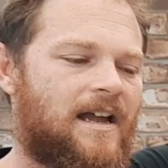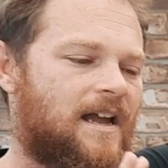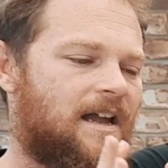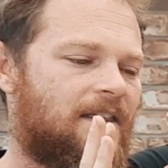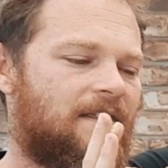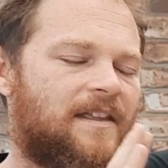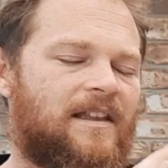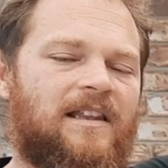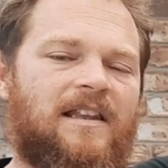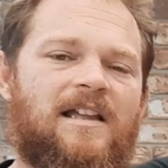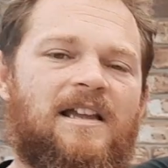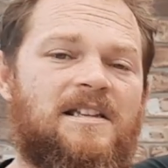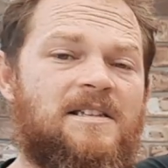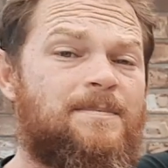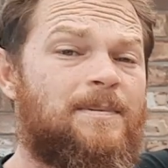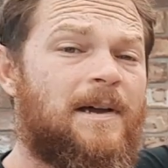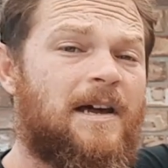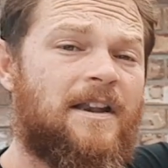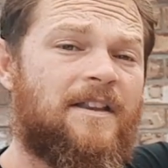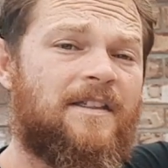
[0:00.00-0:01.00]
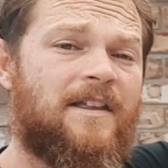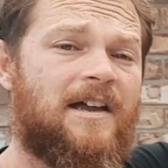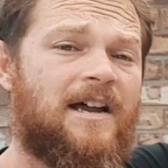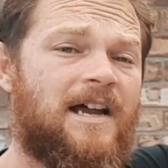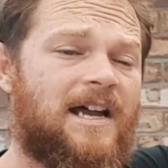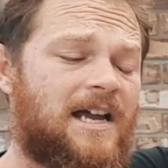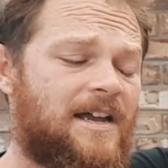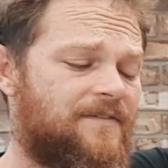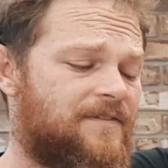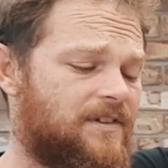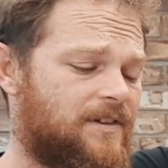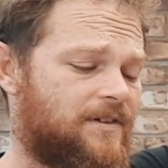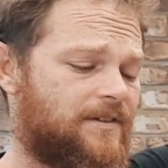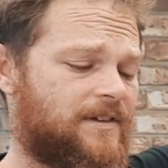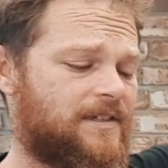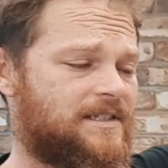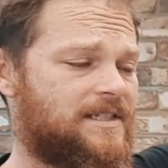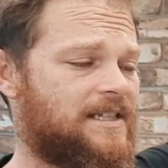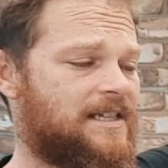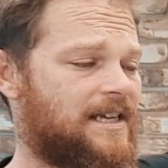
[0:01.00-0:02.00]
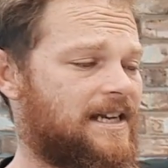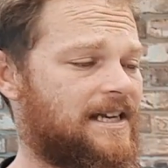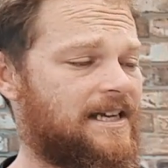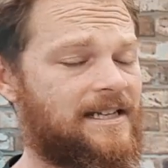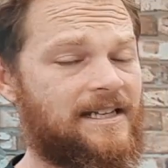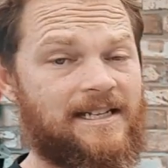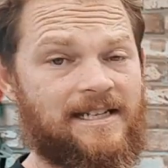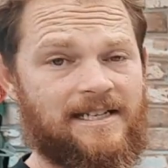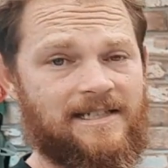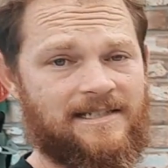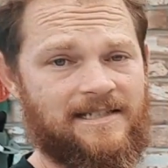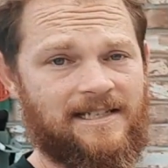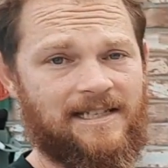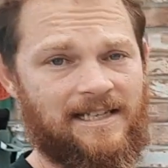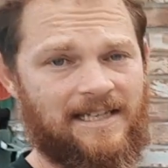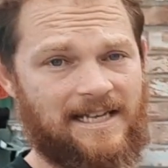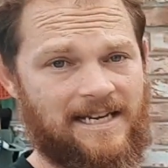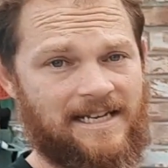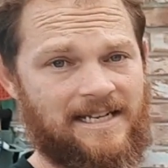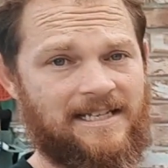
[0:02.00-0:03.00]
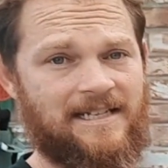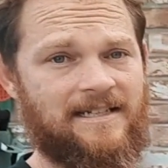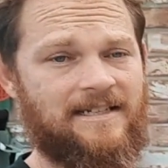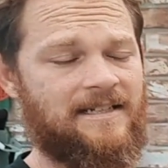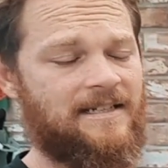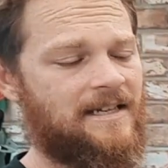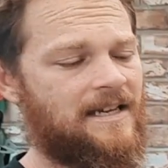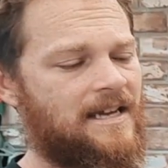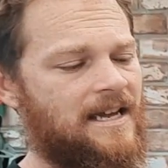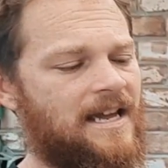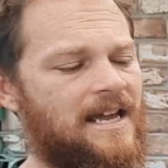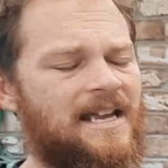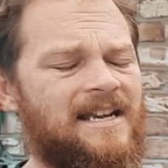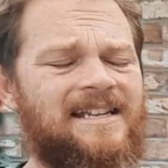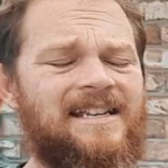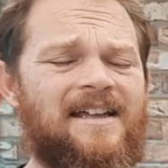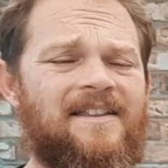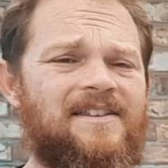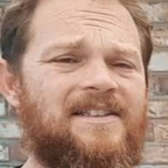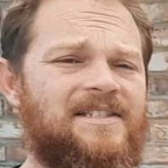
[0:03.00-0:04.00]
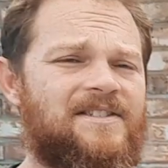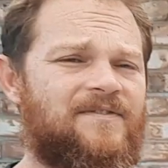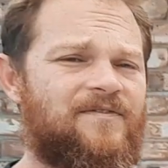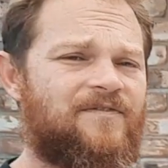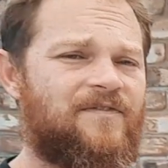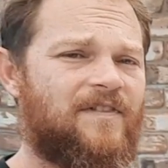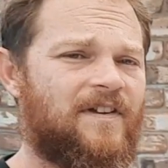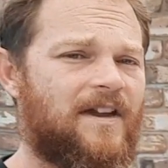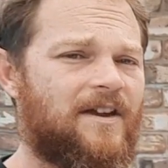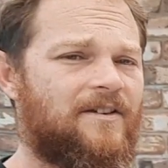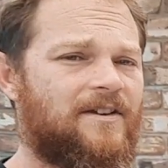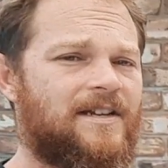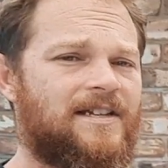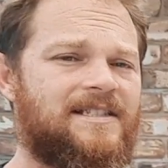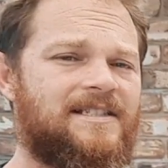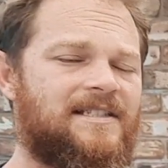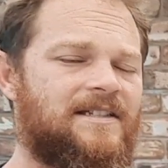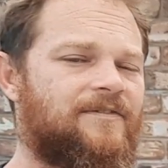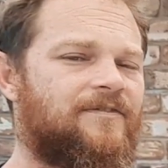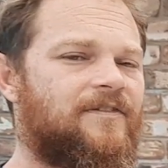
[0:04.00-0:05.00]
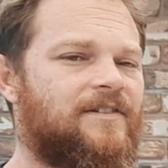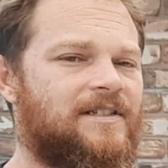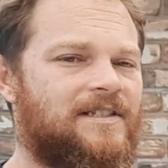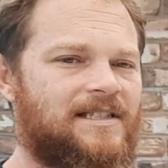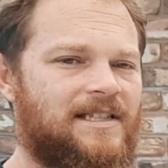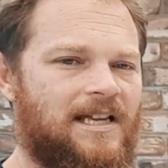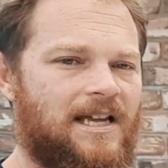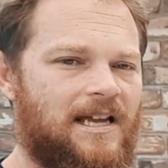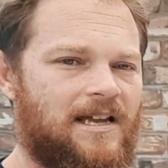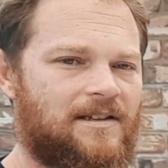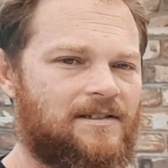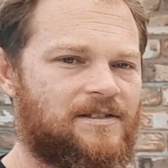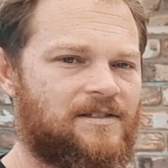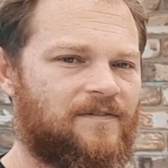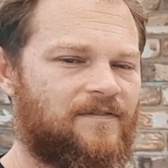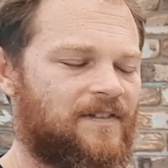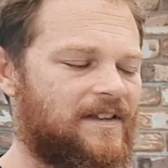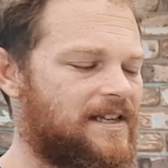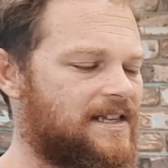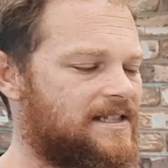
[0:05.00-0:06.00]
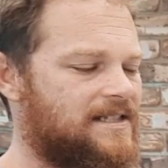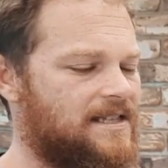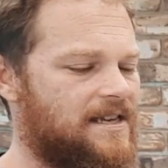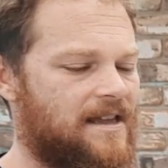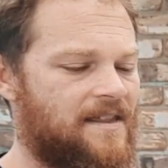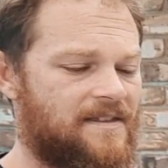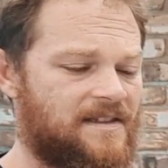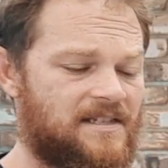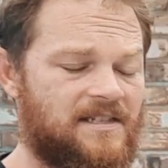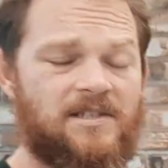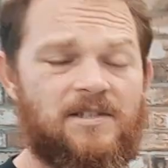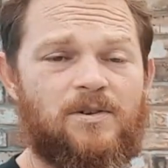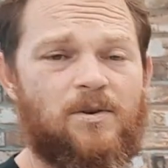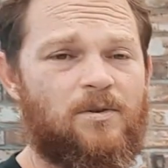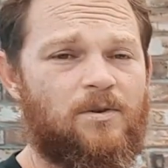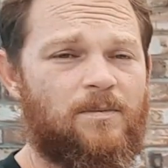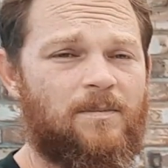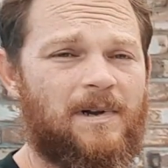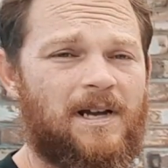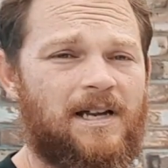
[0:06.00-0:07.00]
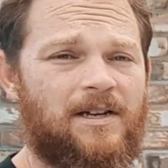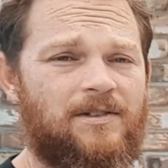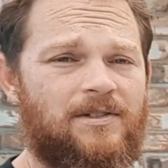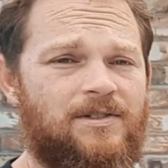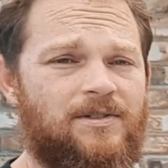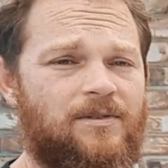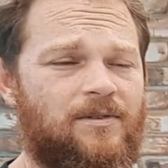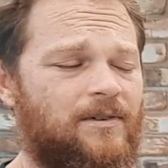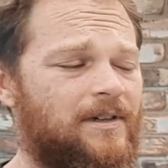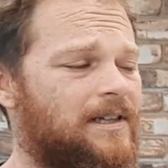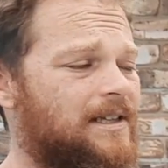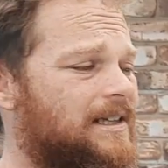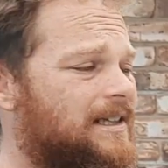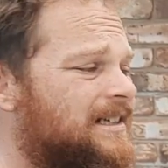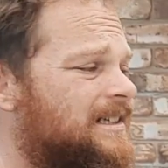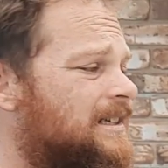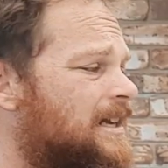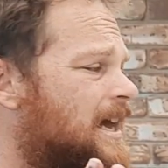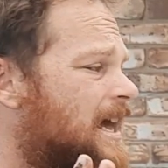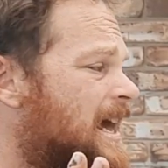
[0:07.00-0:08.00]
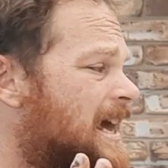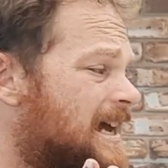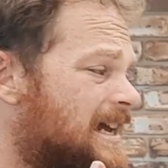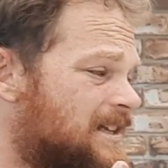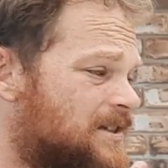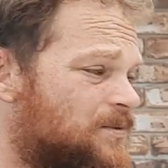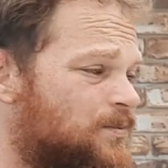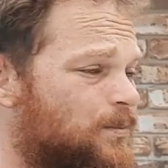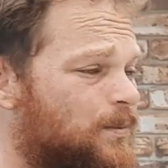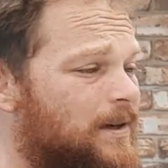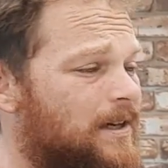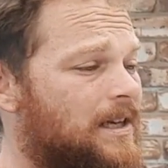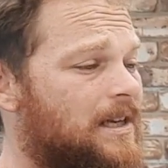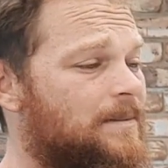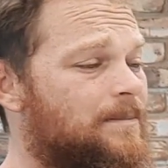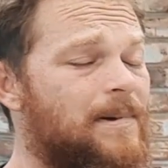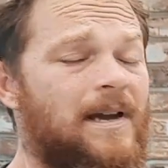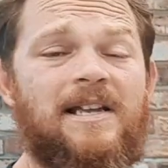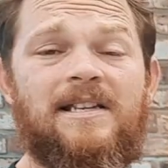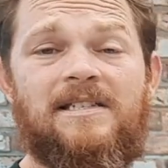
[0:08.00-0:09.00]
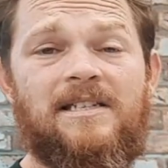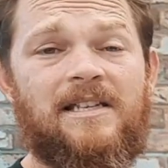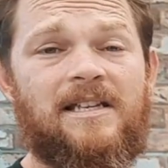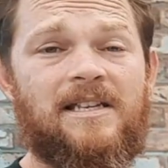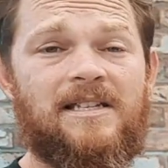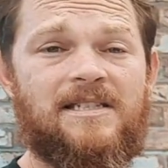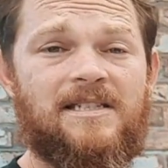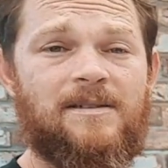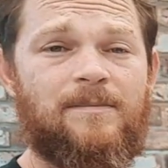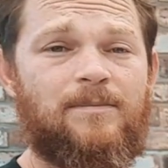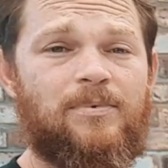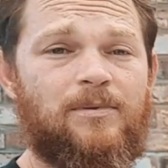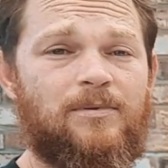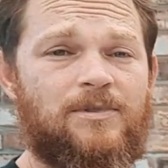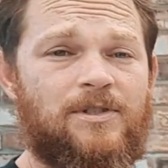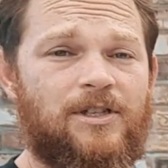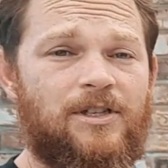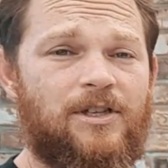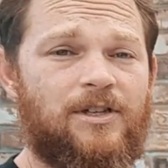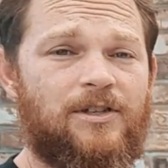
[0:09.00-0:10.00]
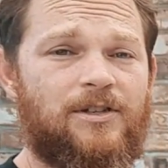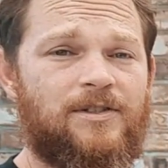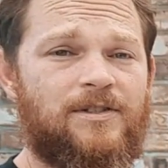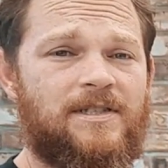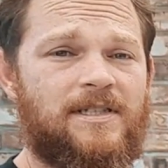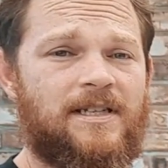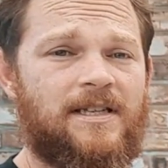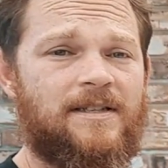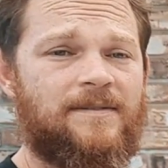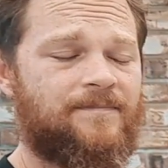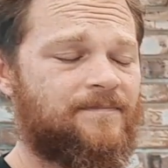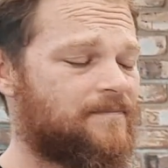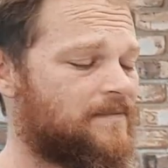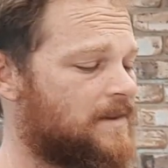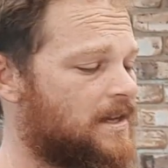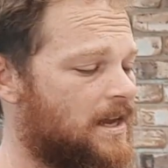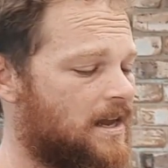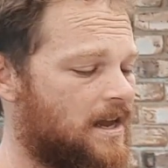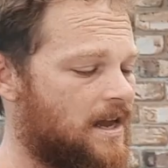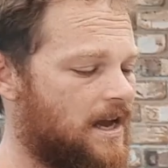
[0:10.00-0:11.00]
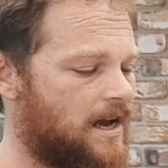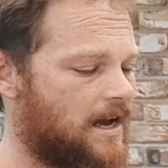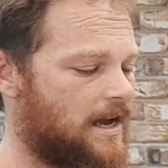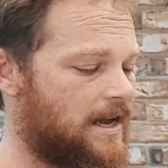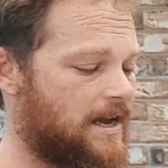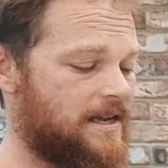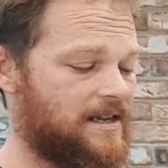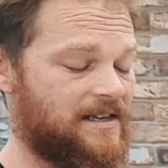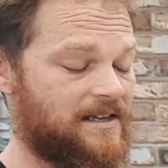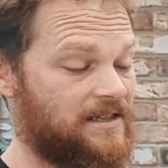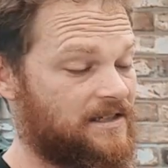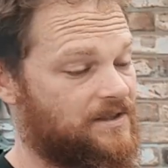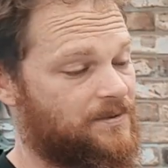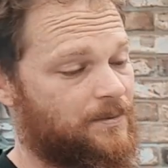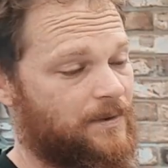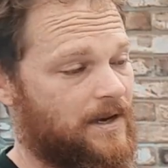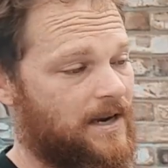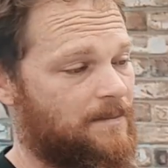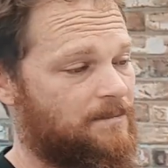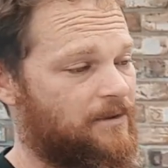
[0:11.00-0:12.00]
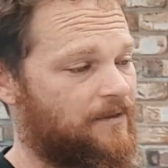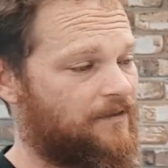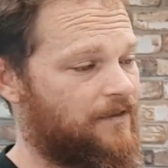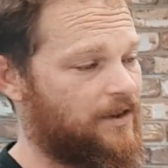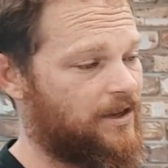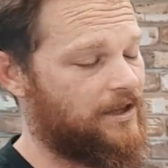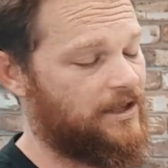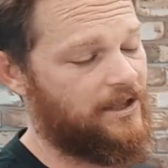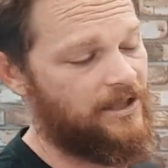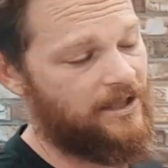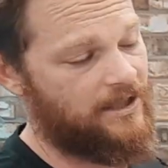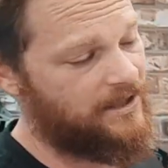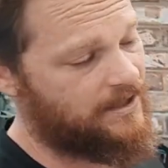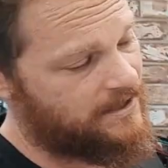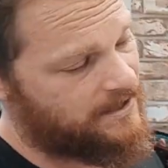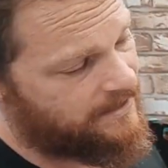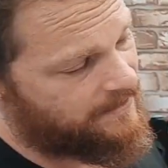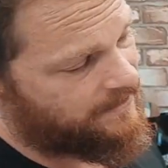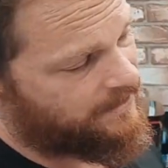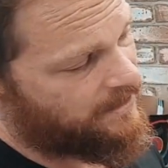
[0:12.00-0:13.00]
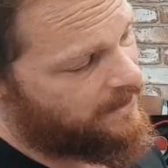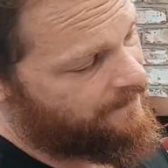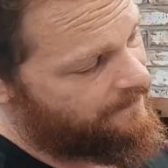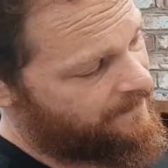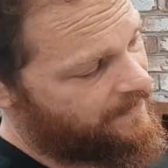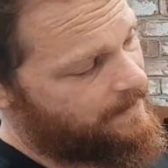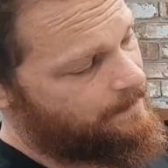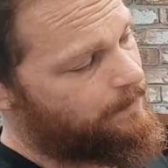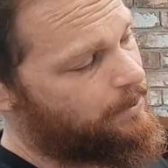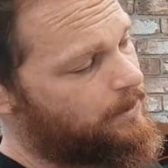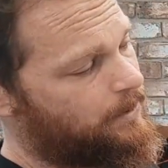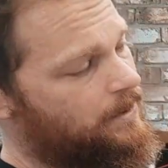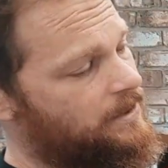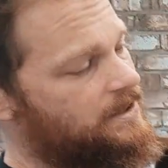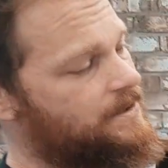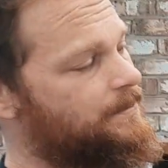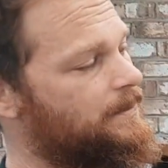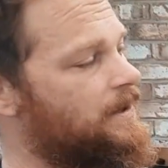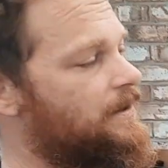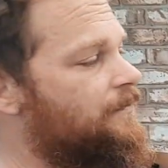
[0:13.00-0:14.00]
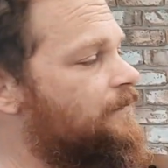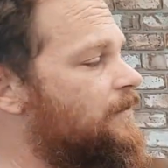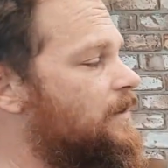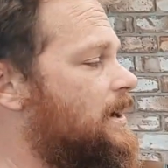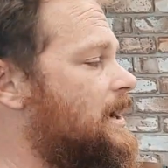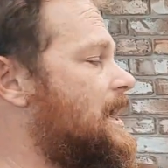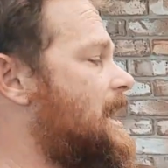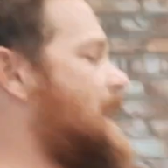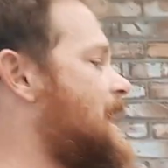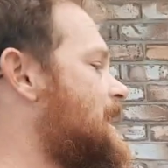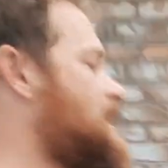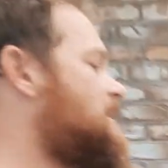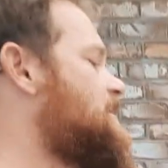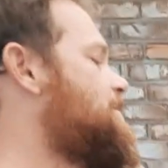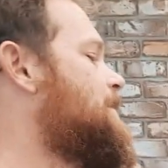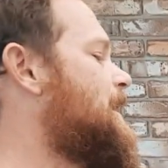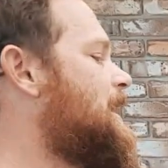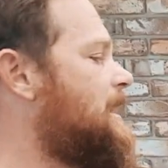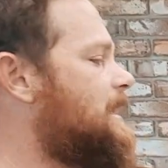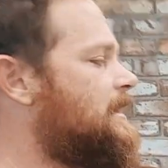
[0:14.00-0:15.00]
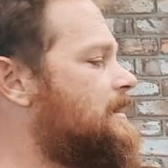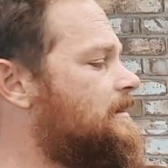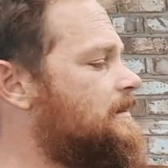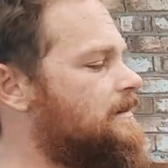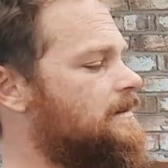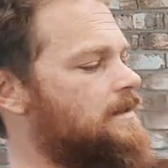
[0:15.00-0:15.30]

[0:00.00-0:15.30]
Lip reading: And the last part of the hive you're going to need is the lid. Now there's various different styles of lids. This is called a migratory lid. It's really basic and simple to use, and it's what I prefer to use. It's got vent ports both front and back.